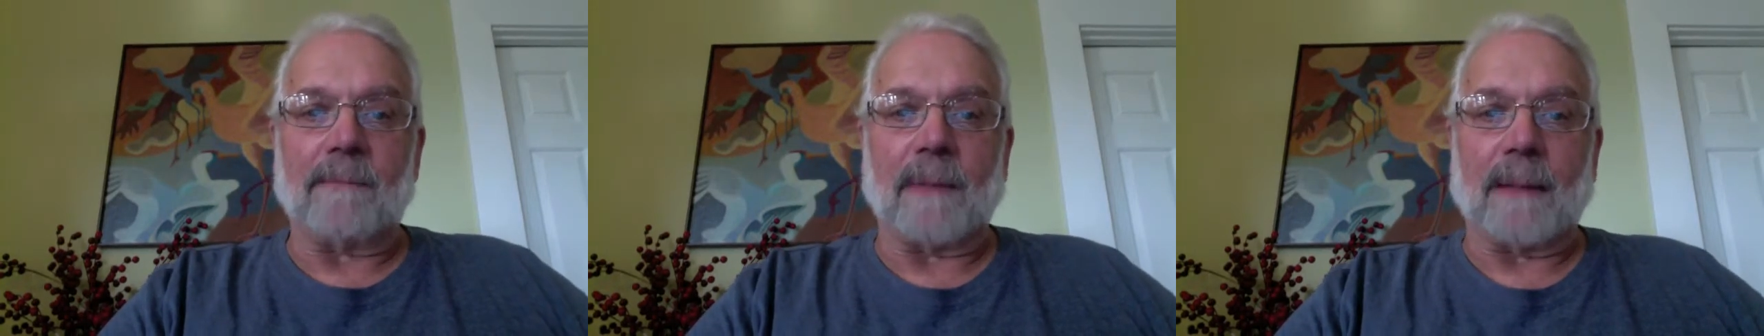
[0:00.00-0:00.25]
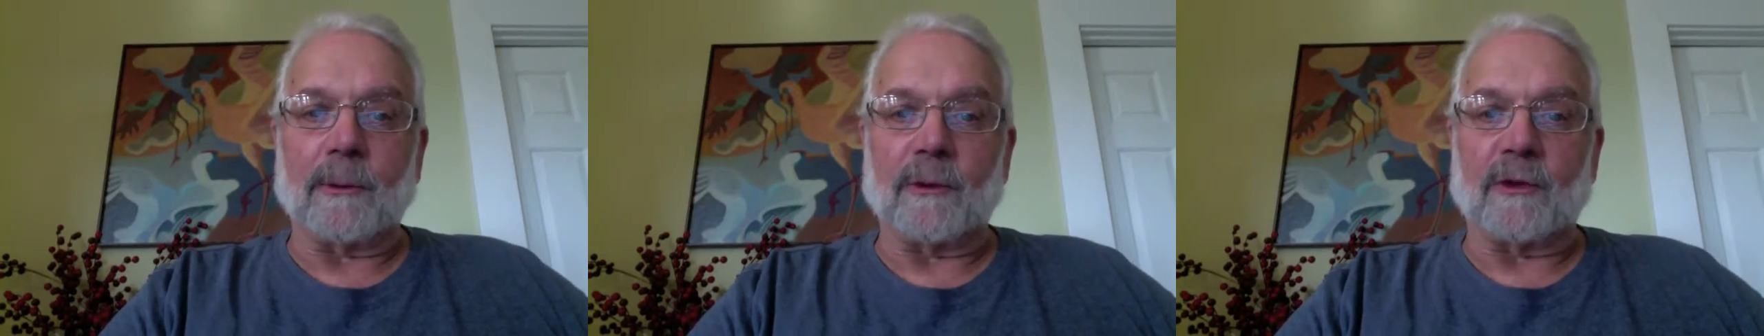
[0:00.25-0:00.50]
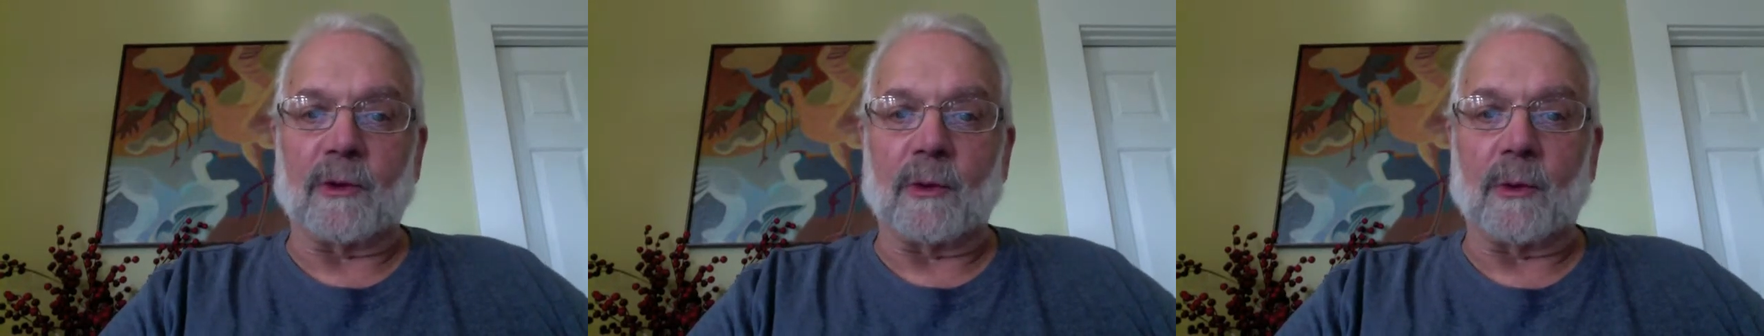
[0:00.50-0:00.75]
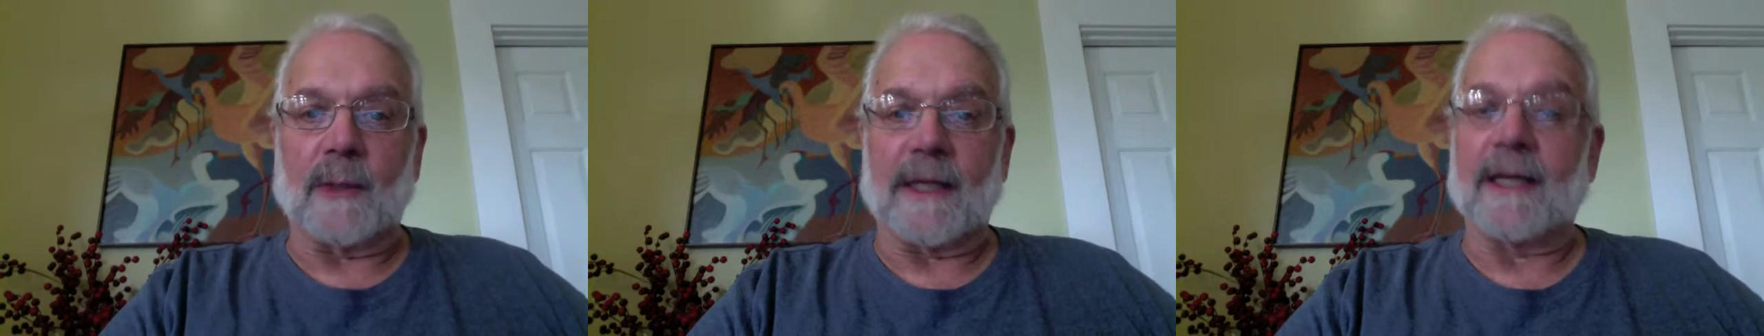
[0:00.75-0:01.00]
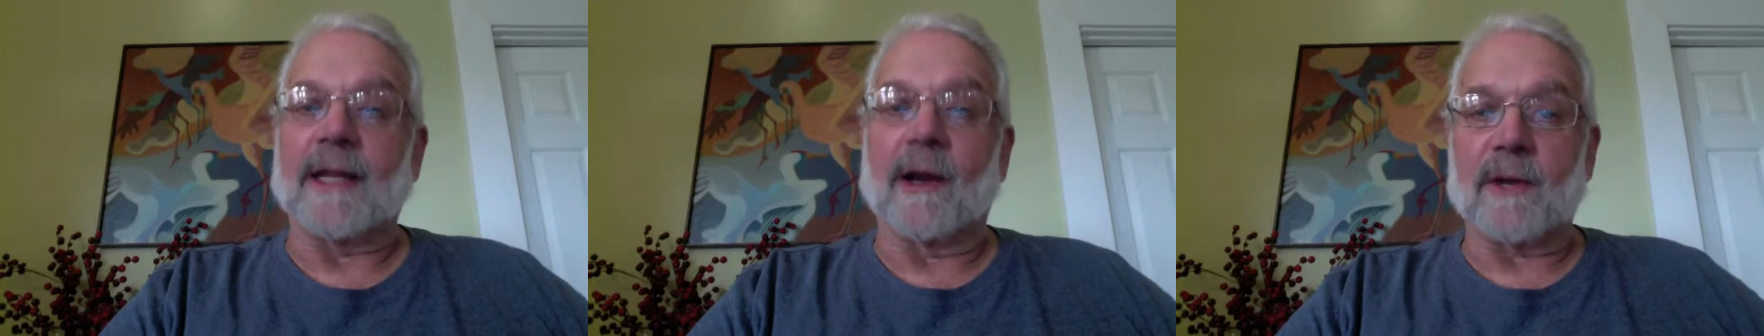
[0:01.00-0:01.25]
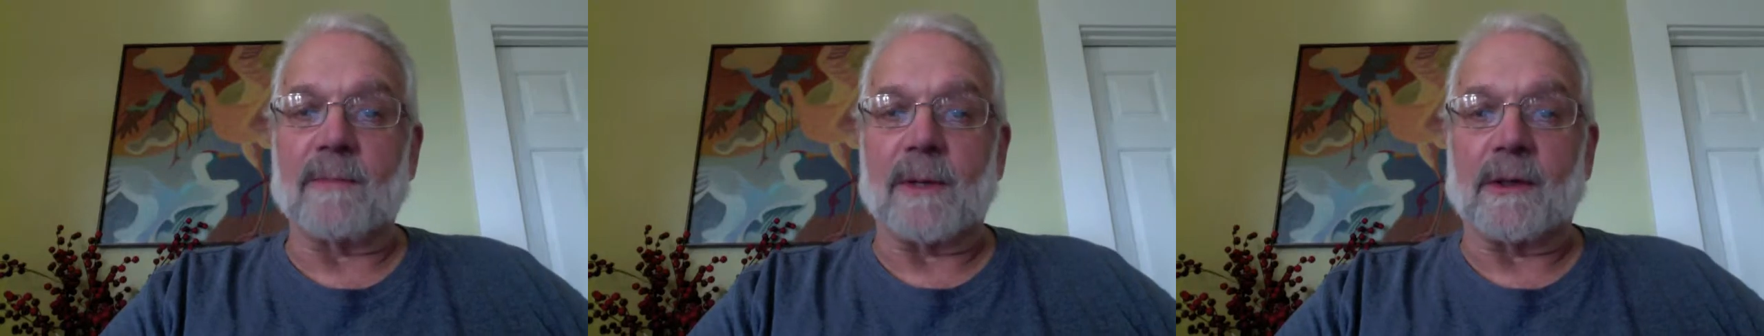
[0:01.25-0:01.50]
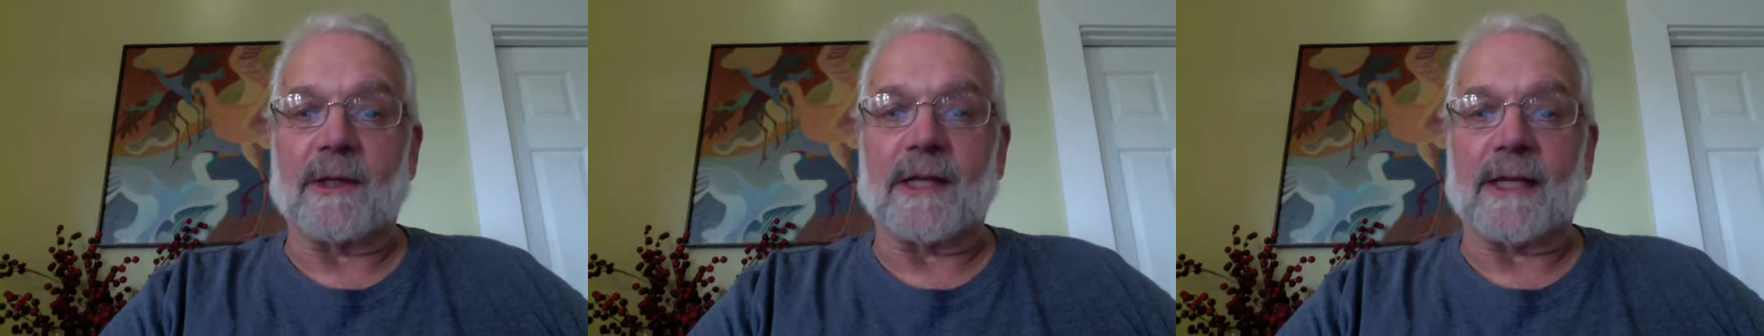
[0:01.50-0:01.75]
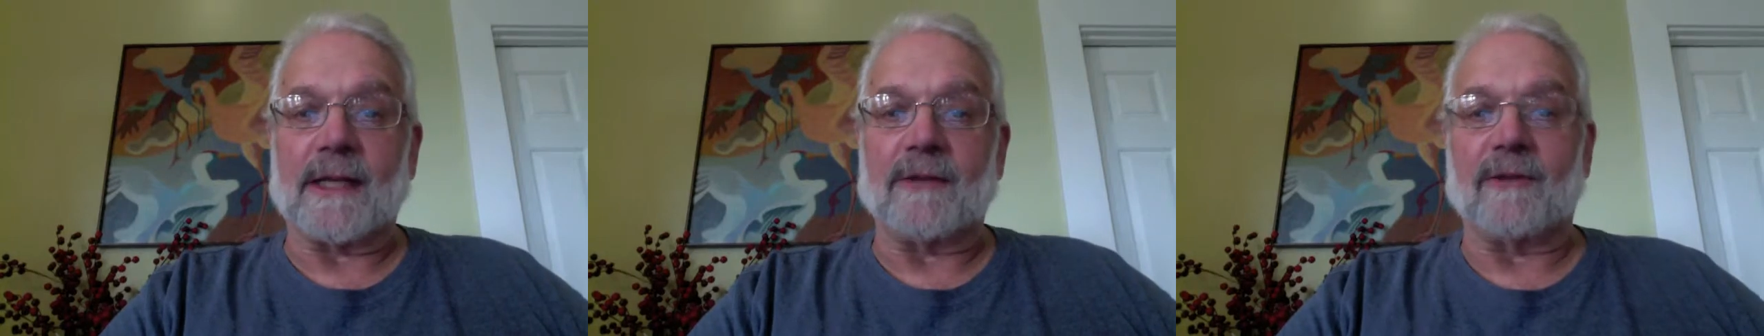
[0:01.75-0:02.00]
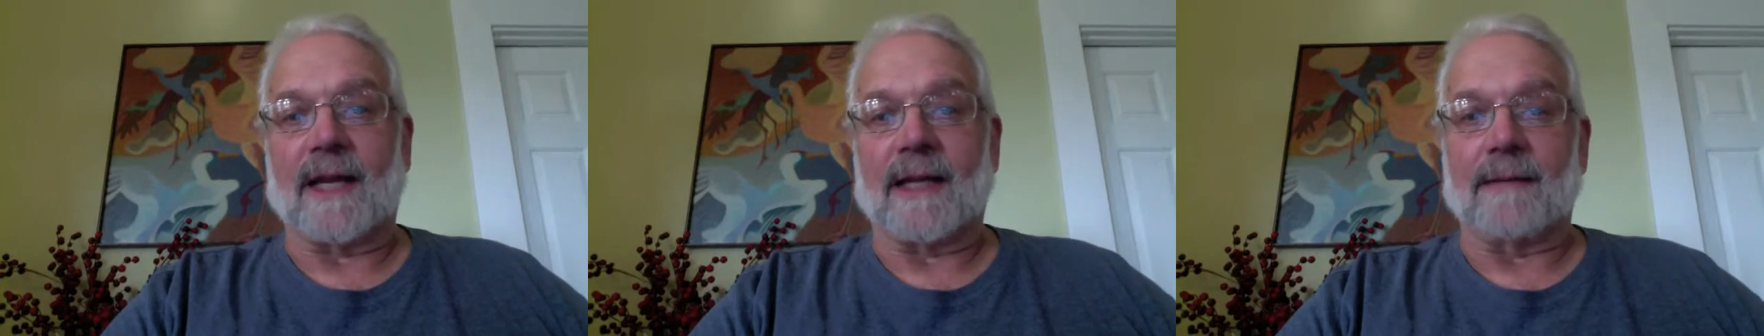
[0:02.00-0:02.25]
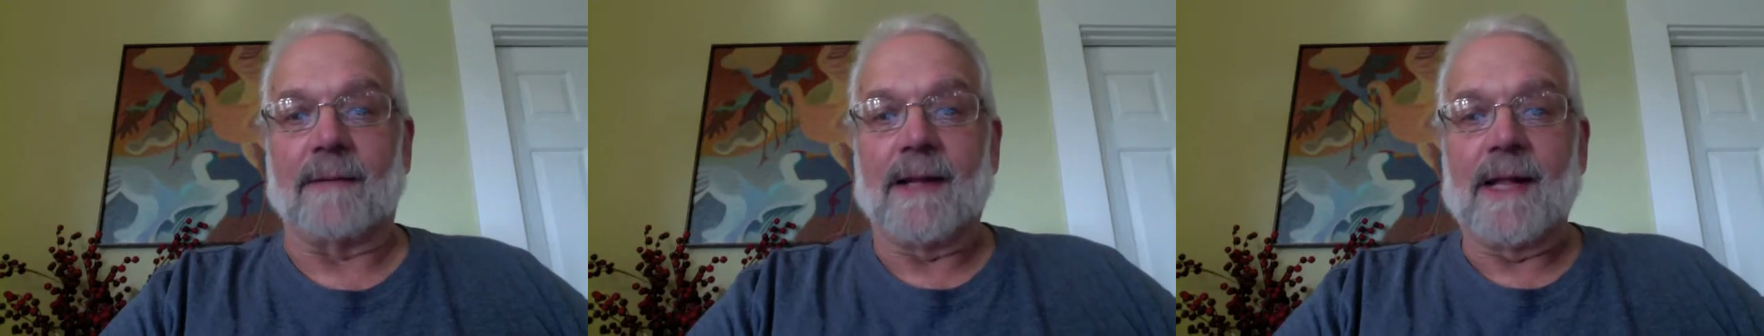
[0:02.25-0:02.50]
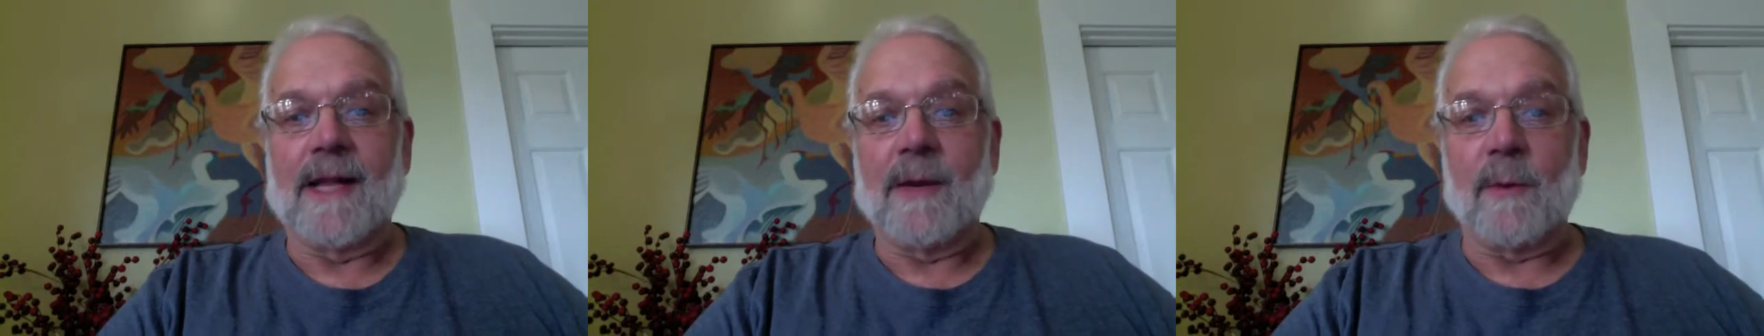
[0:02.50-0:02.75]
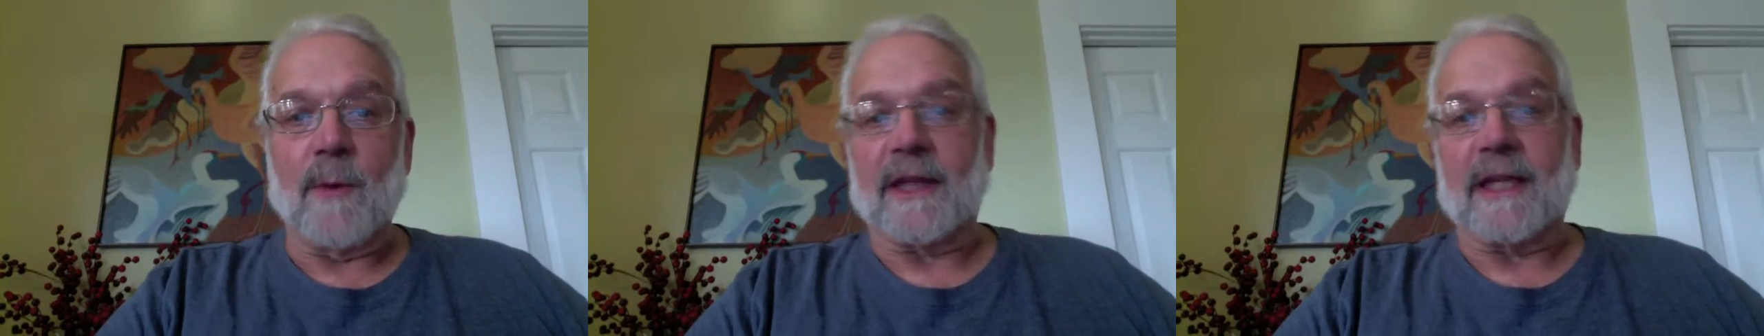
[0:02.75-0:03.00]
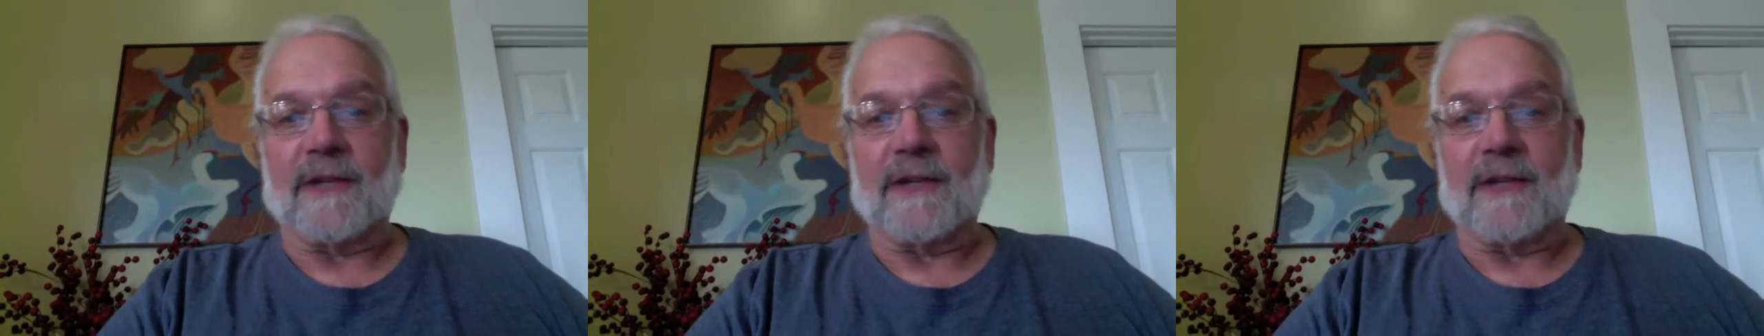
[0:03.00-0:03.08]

people do in their communities and with each